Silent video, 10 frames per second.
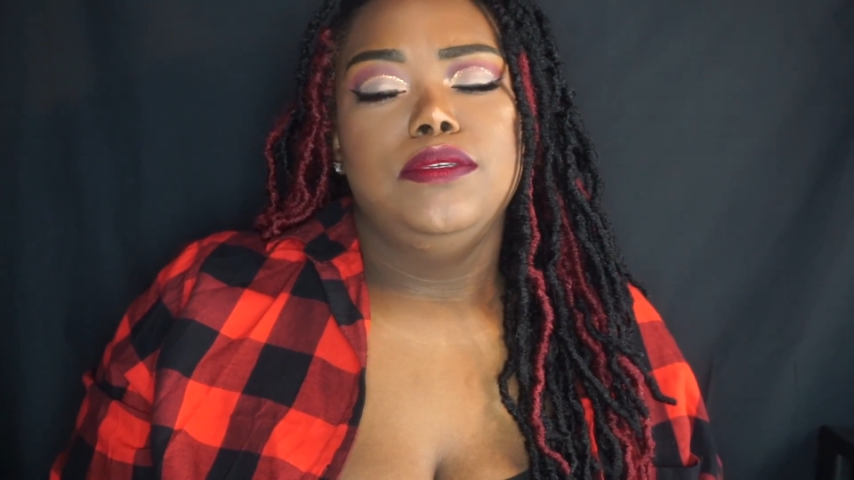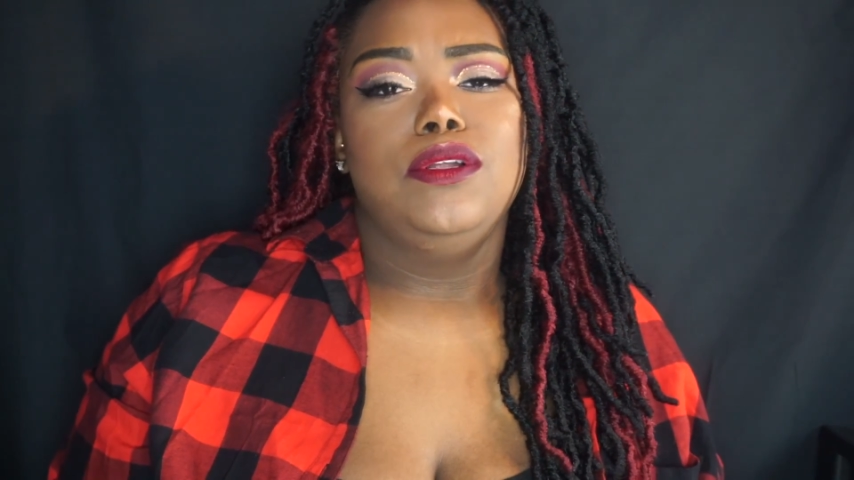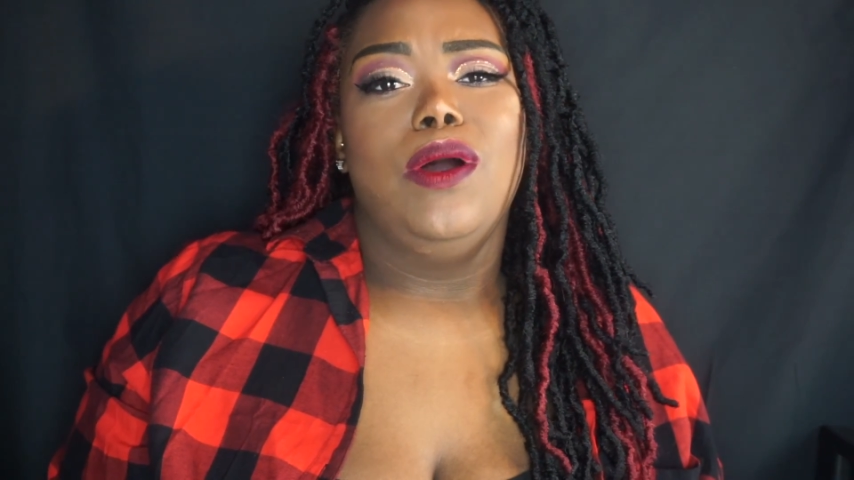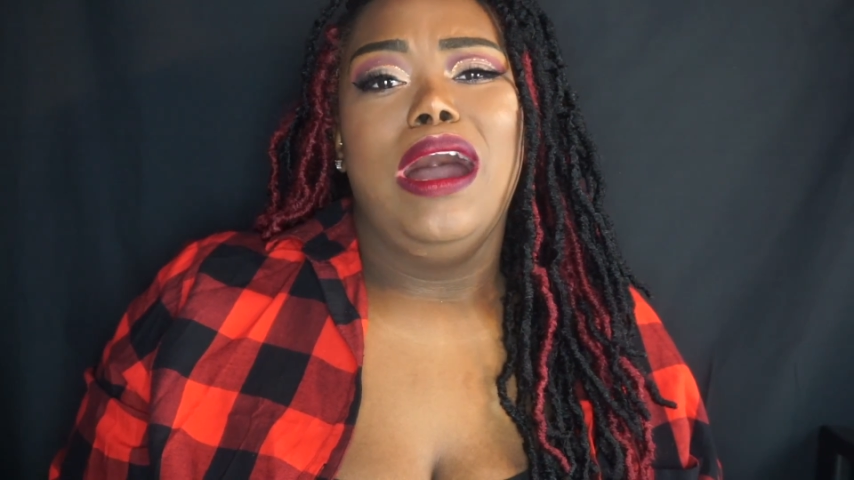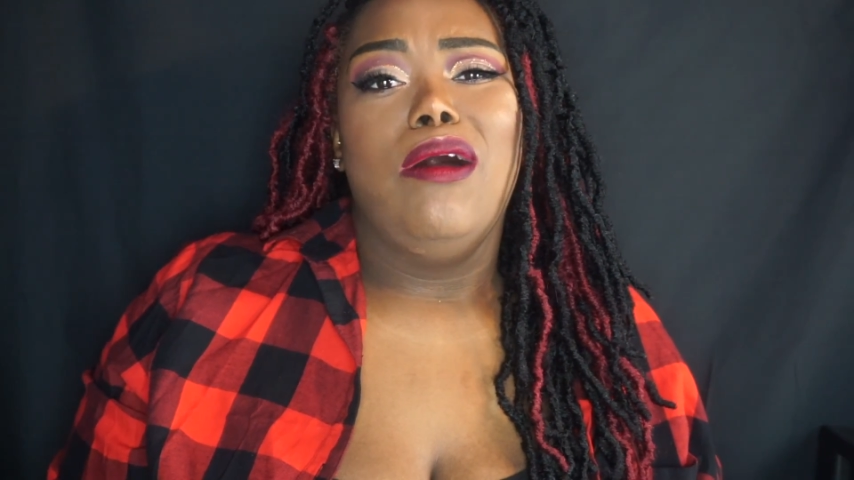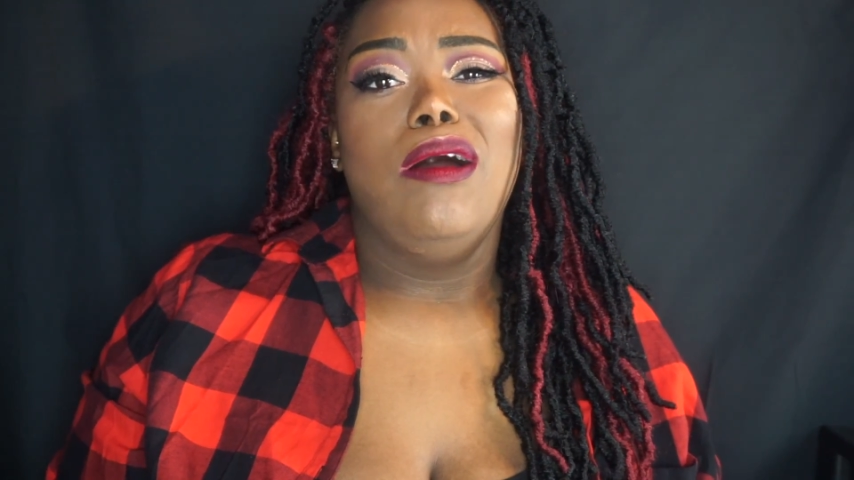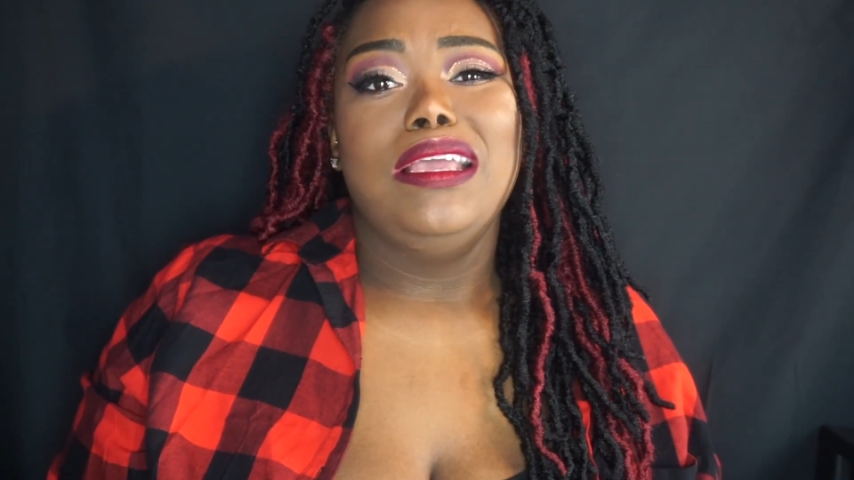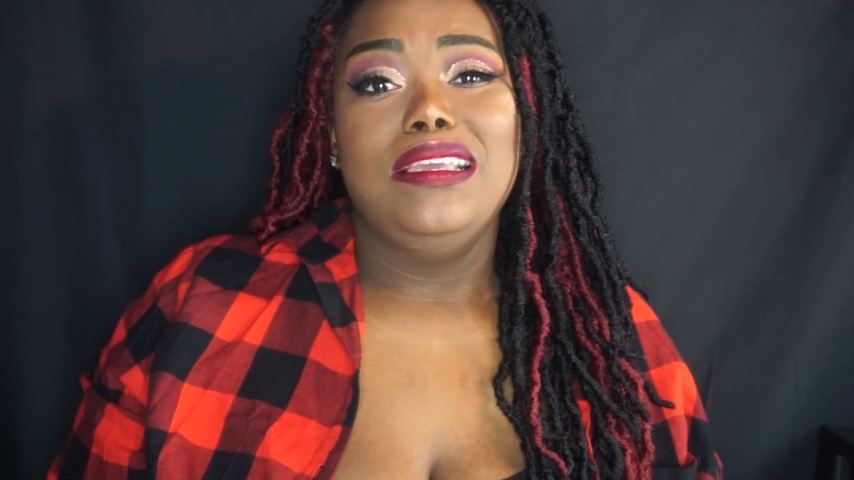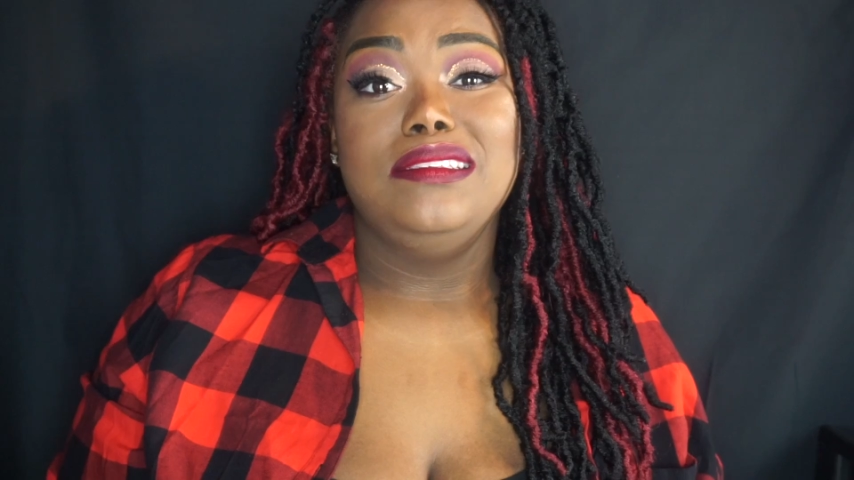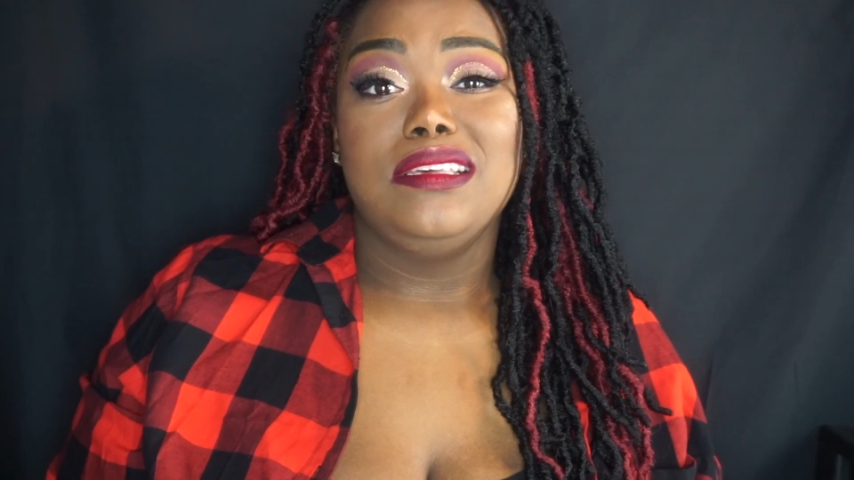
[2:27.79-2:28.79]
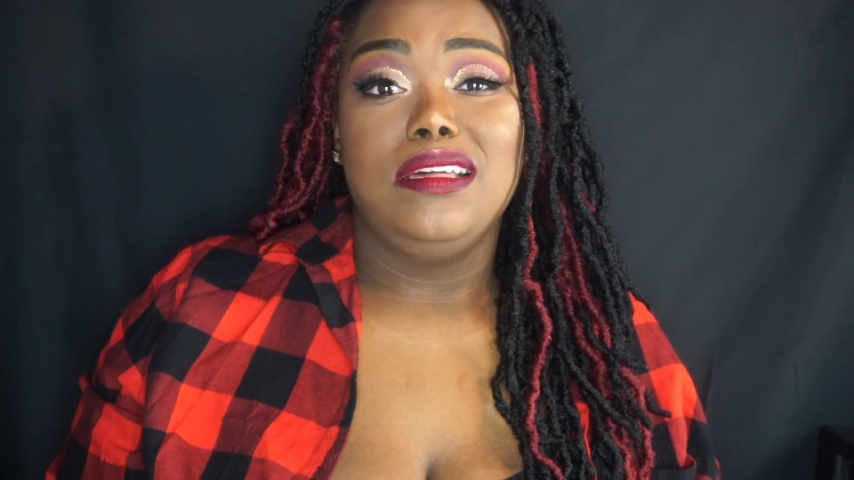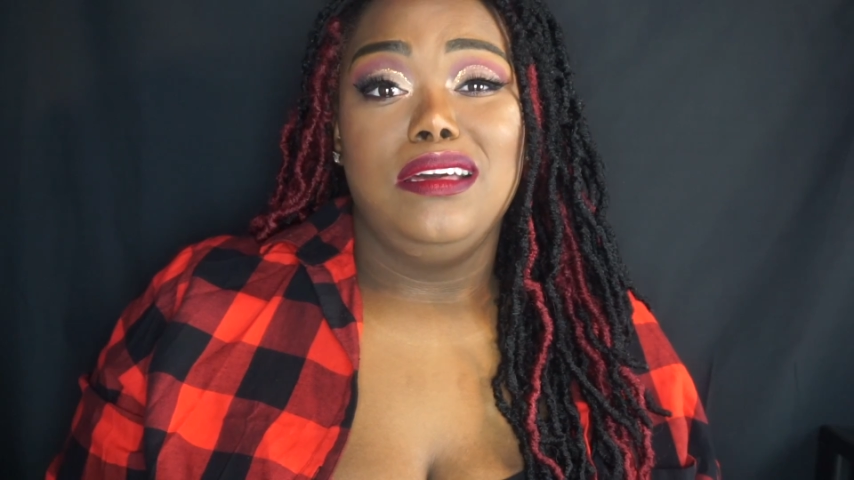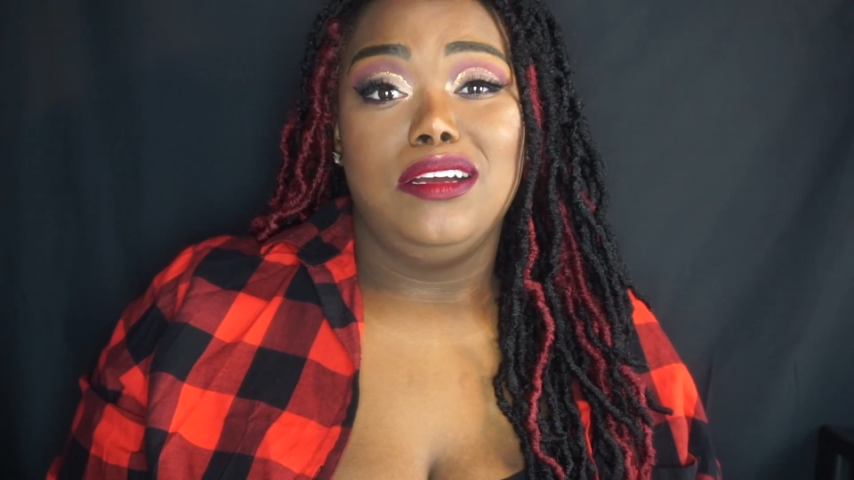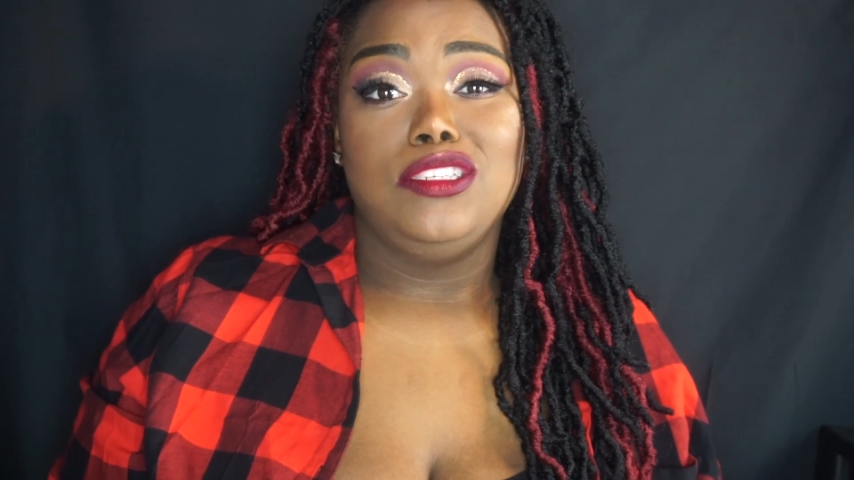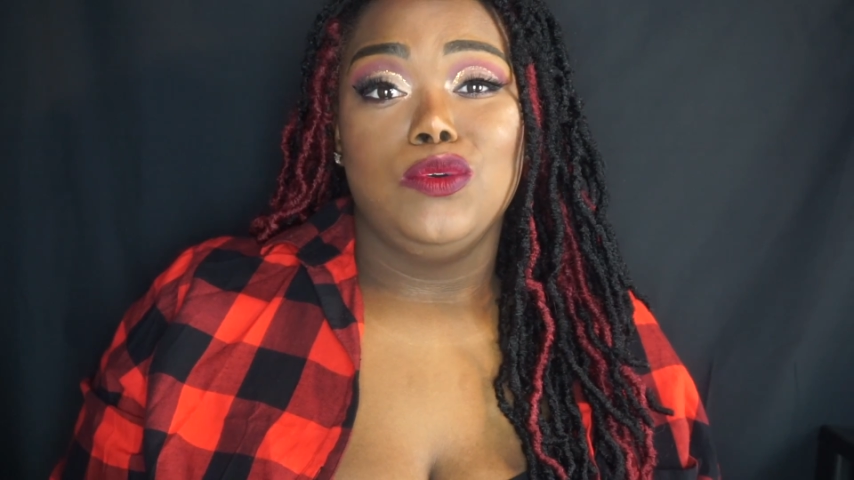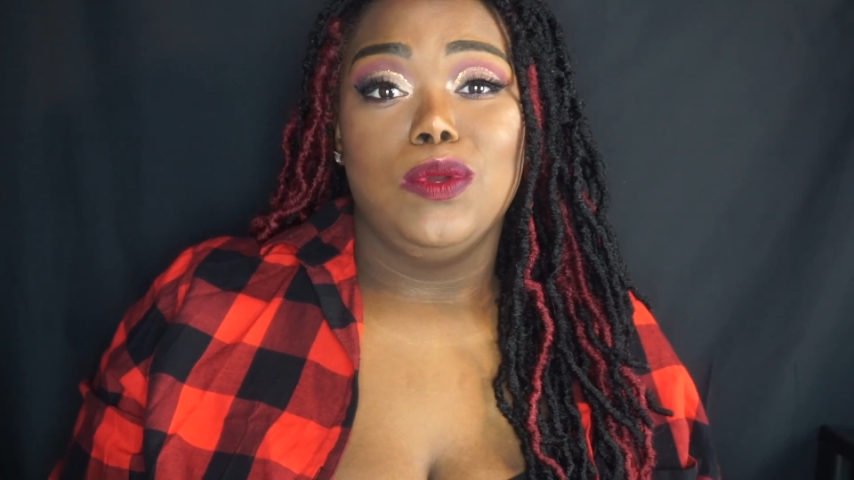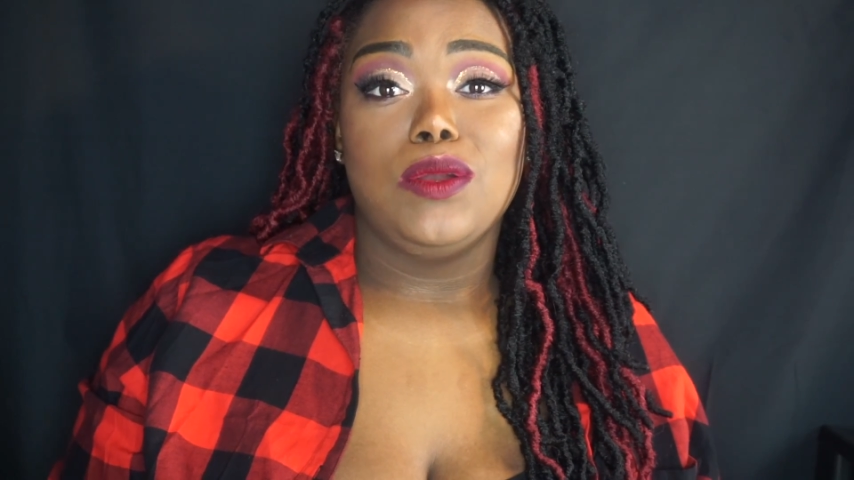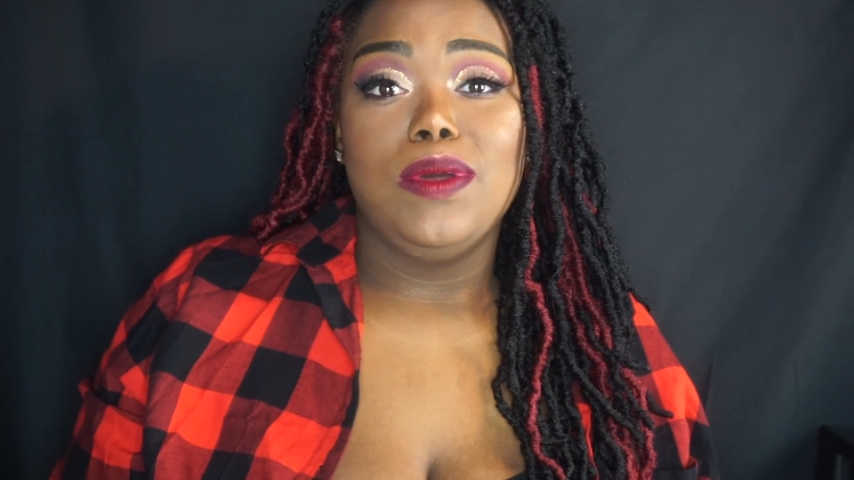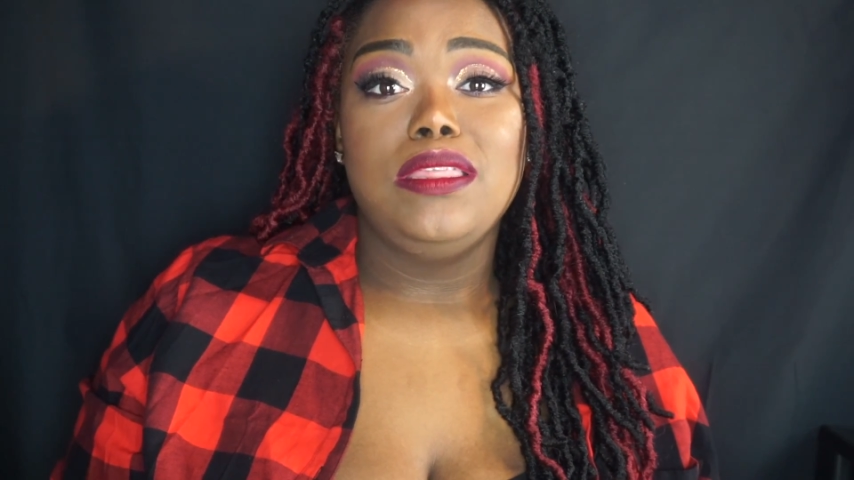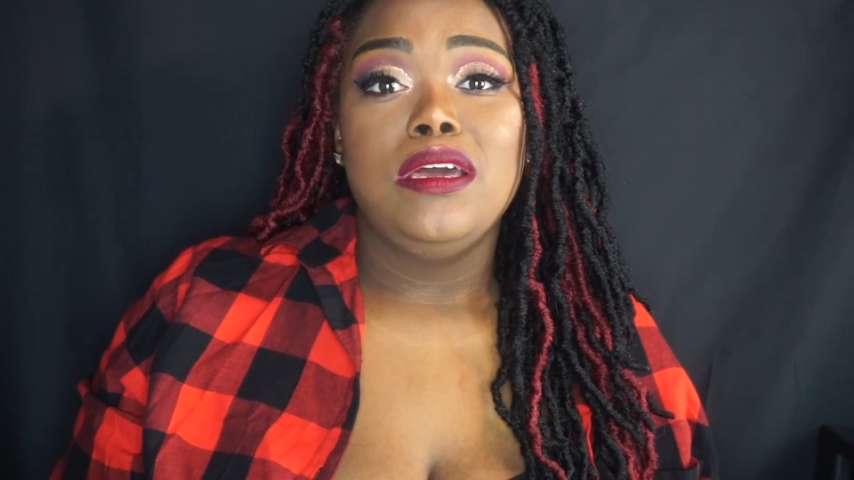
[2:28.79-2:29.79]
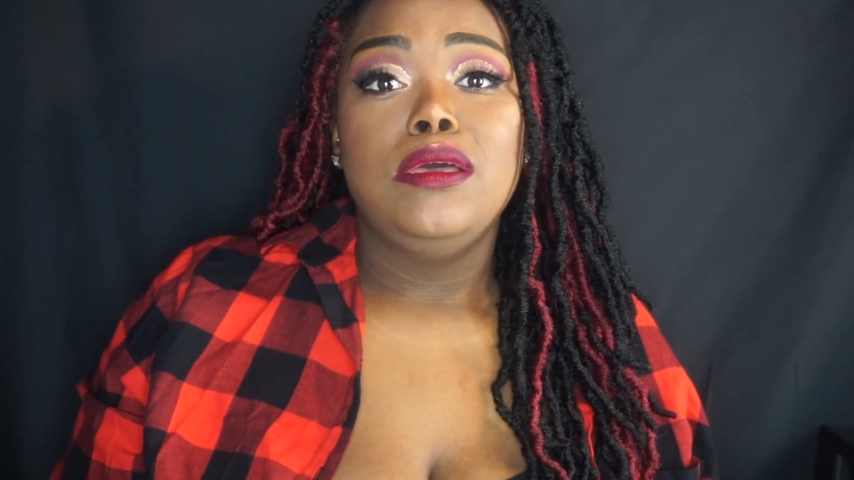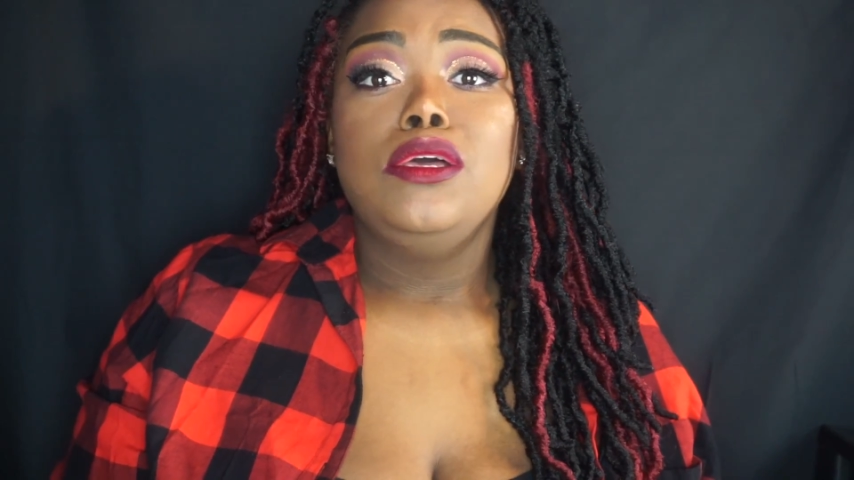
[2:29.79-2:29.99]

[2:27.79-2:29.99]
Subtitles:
you know, how easy they are to work with.